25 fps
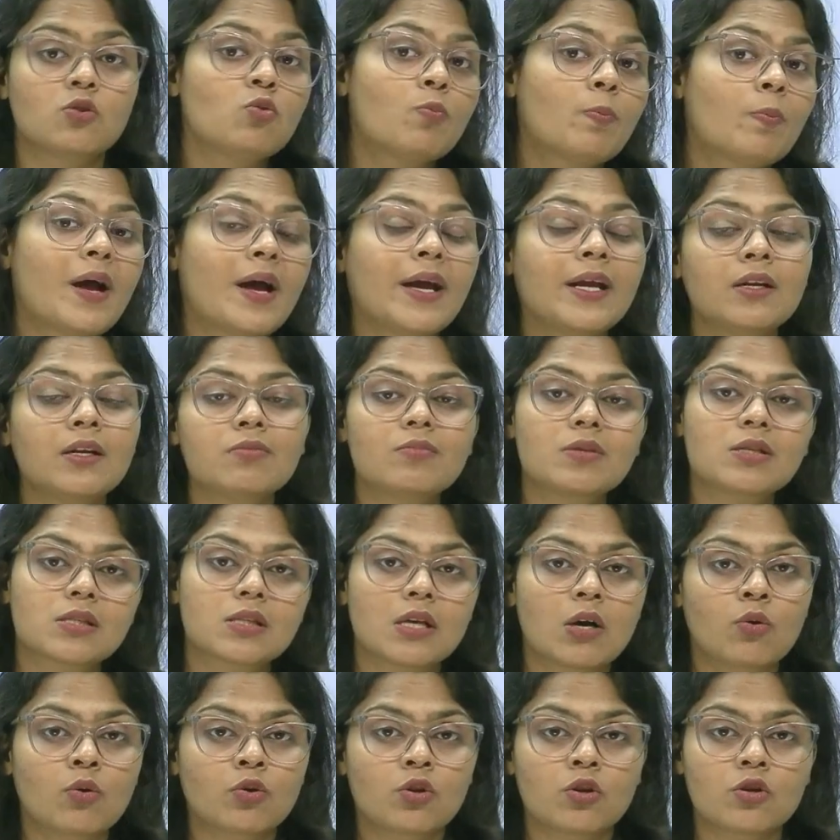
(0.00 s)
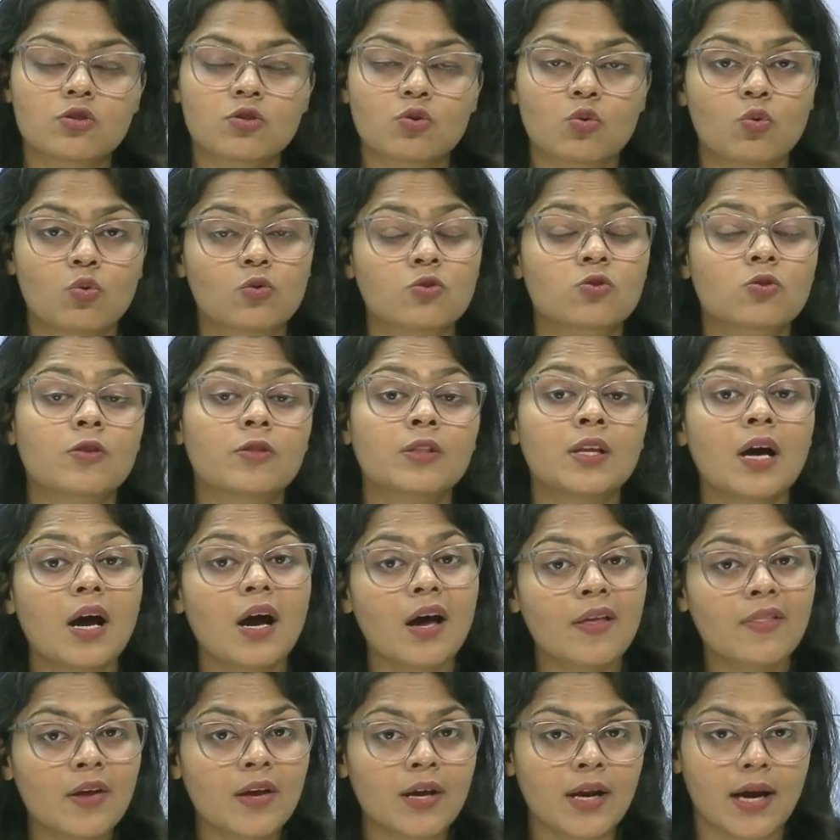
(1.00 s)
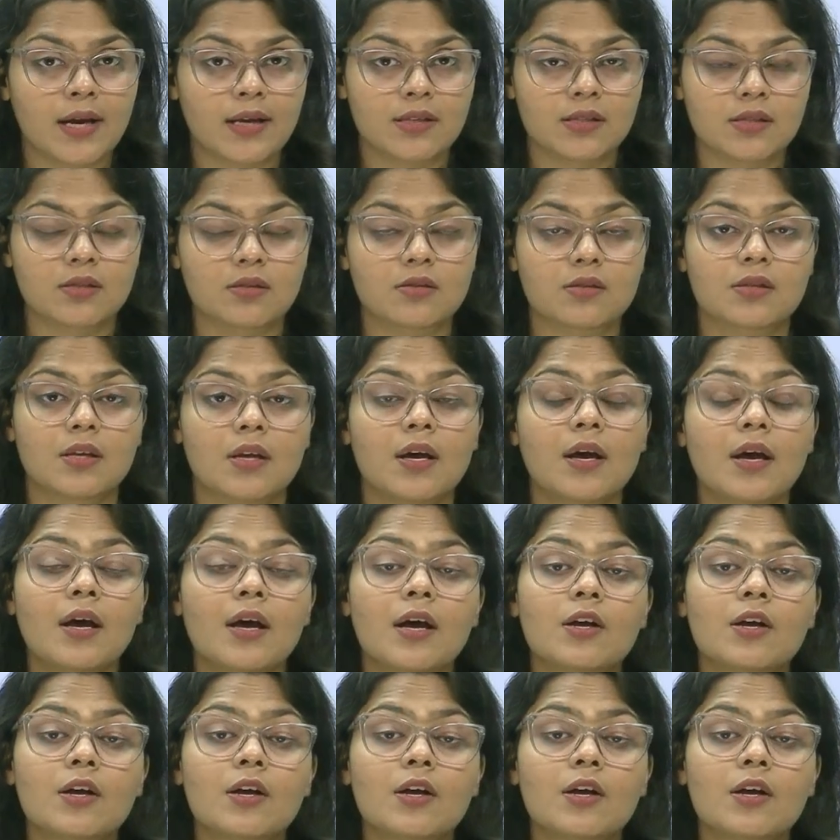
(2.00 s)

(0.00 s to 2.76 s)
you might miss out your scores on the other answers.